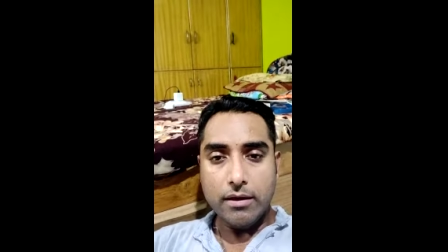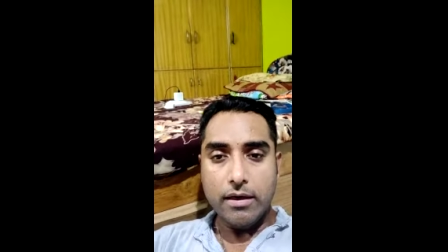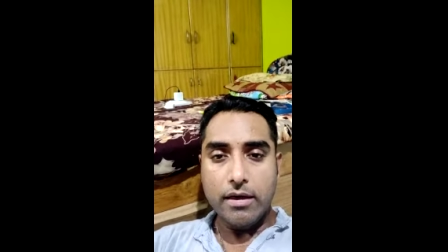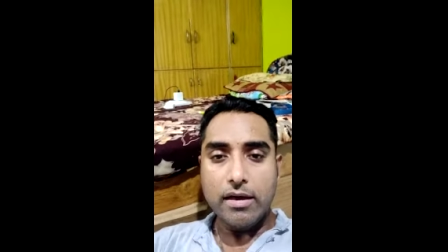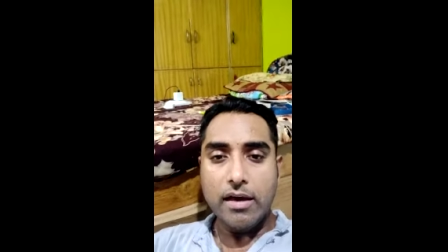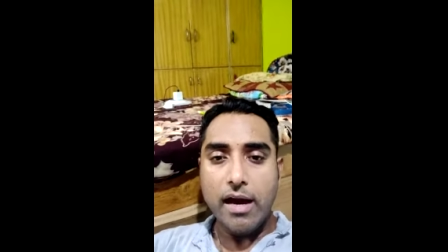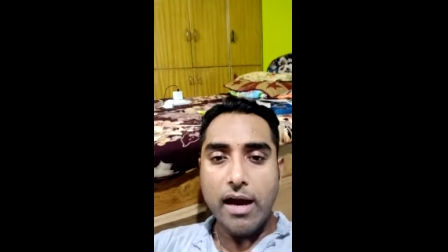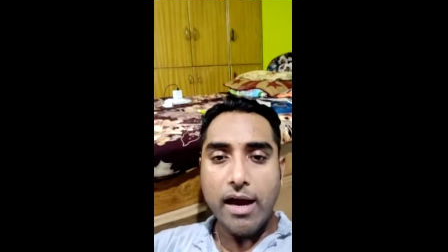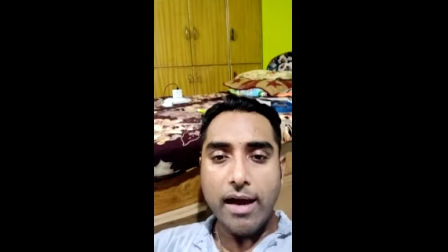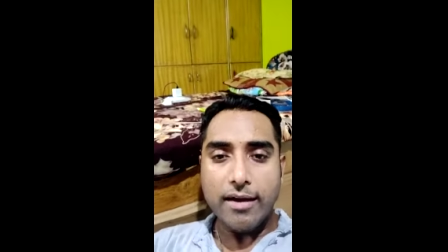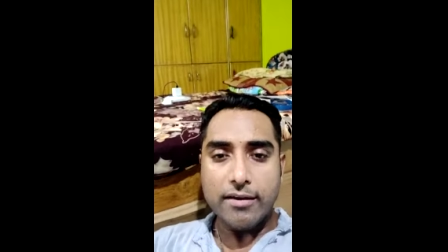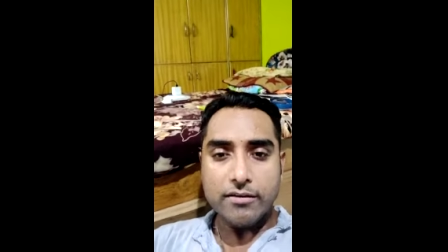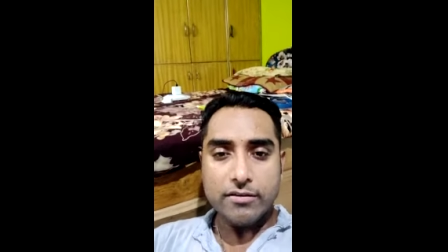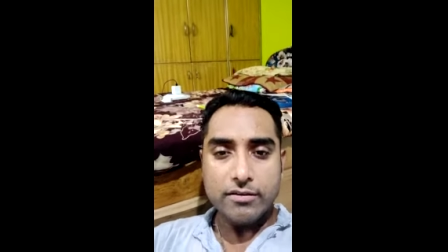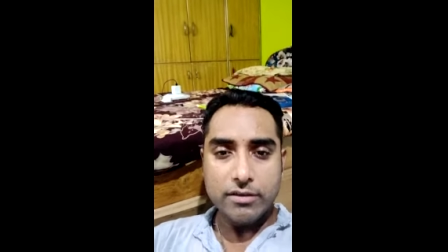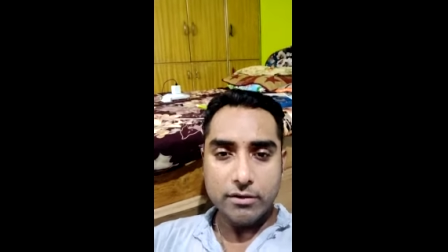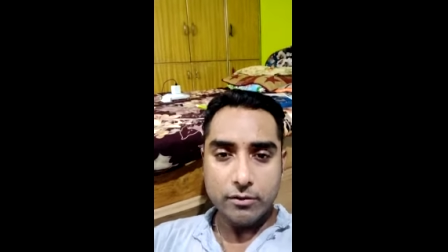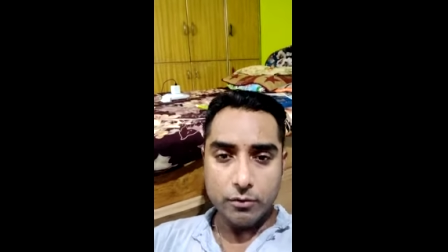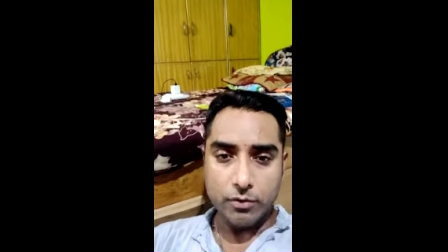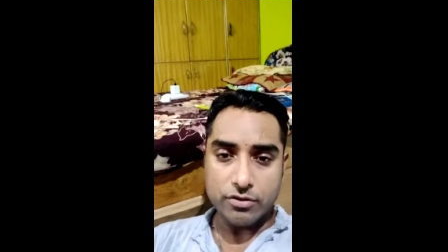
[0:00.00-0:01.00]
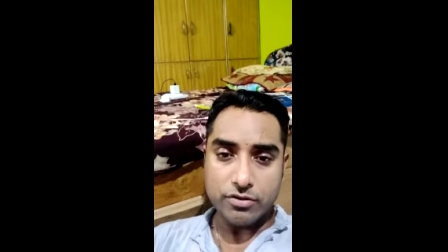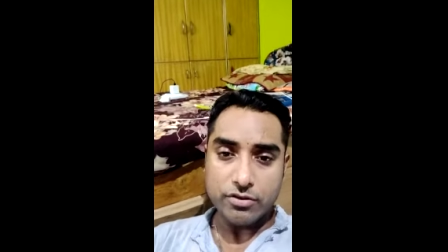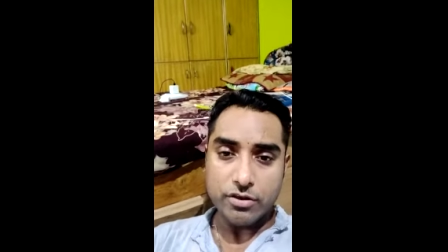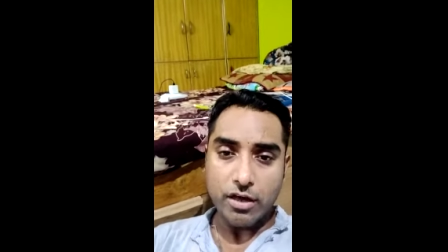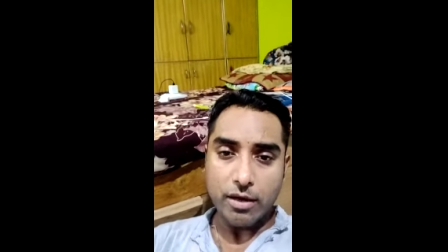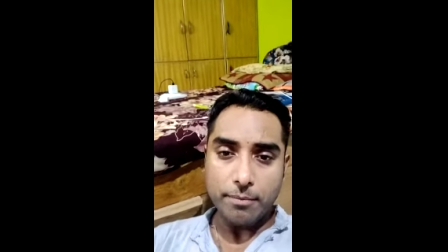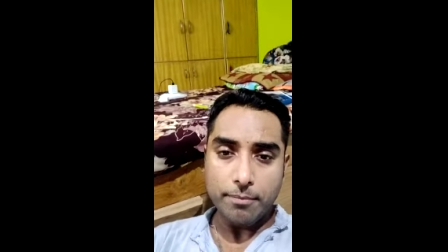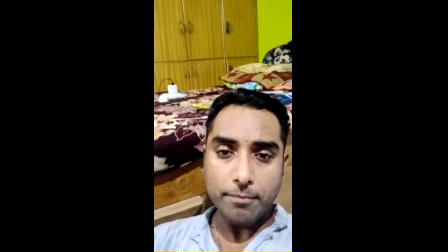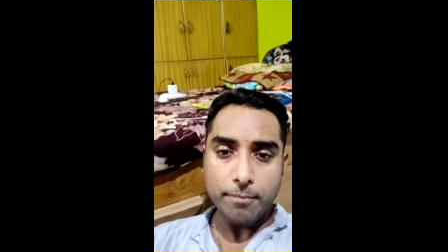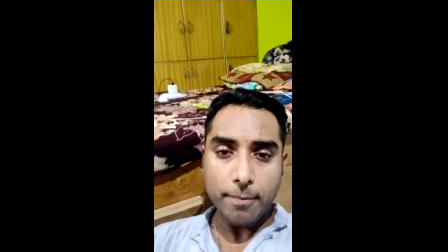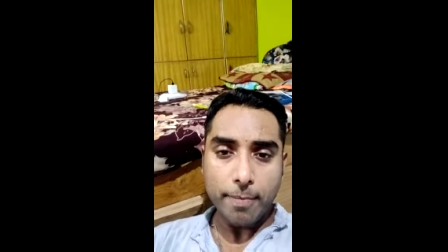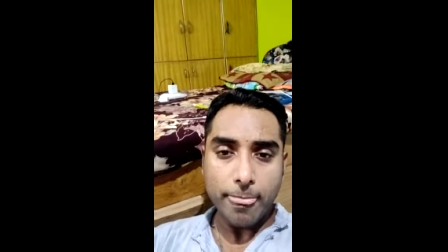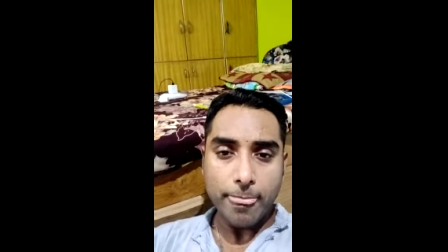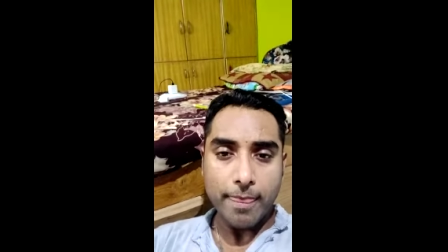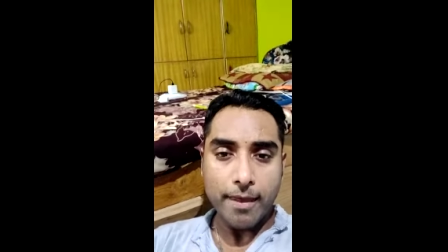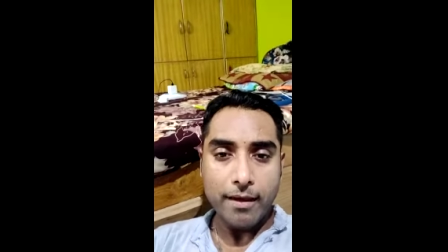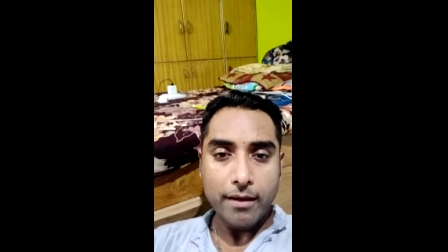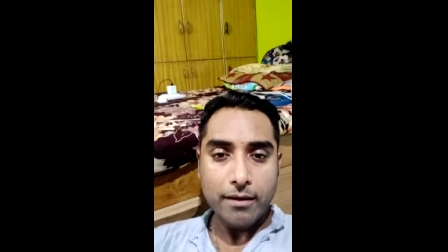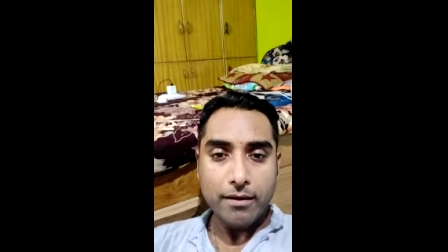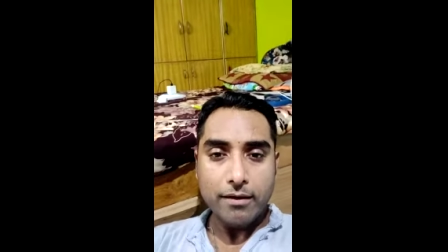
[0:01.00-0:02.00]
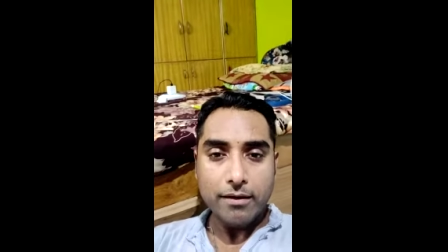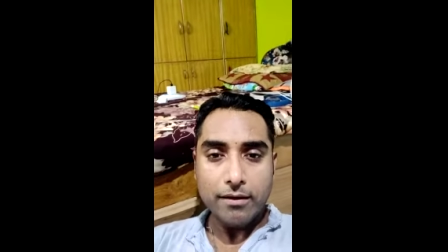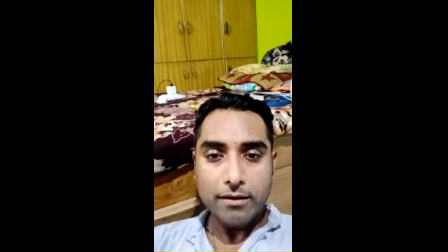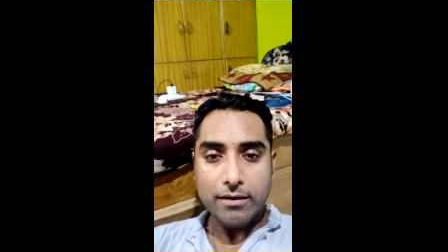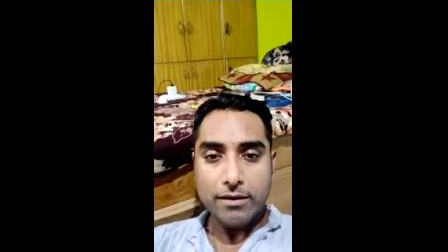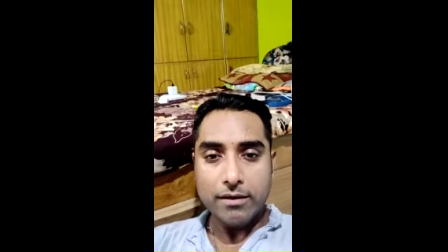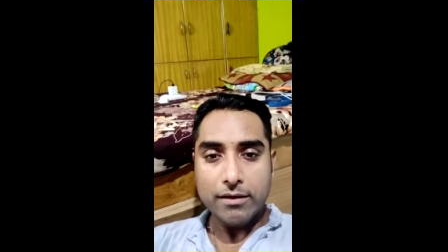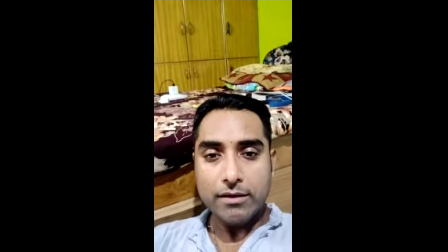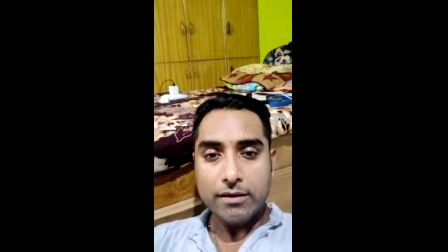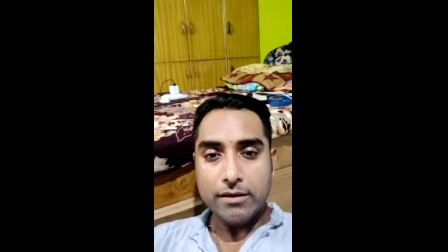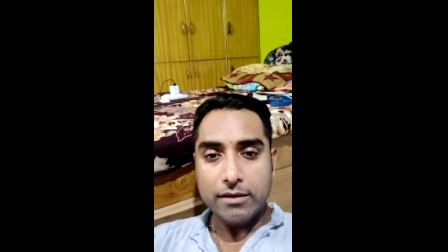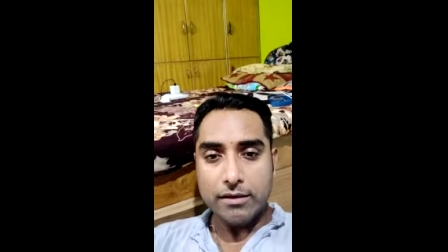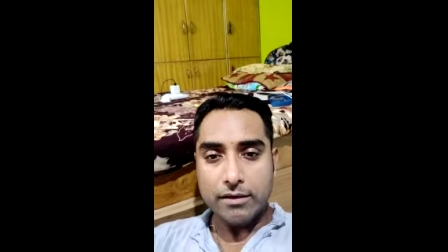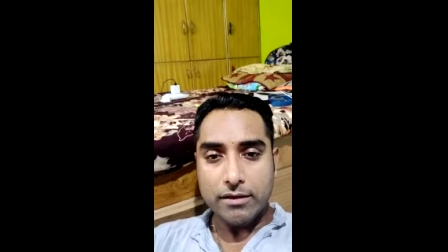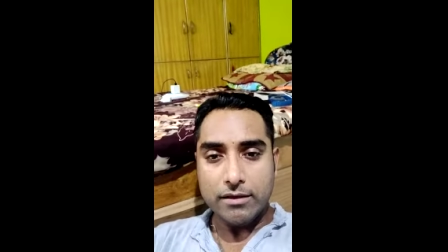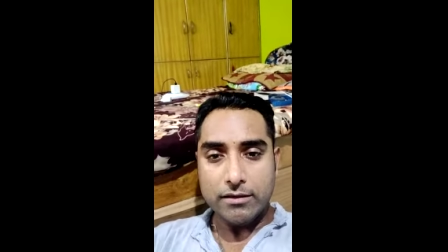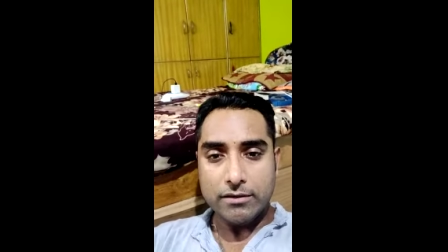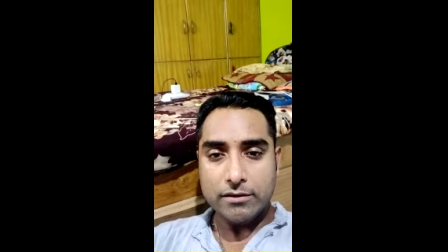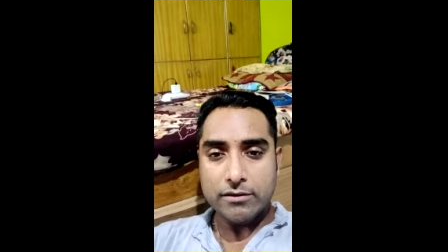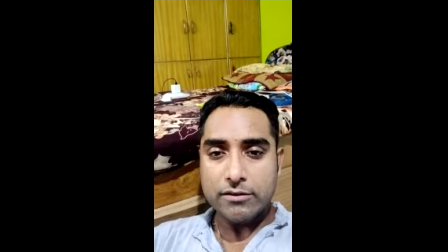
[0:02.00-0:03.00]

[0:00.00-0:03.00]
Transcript: Hey guys, what's up? Uh,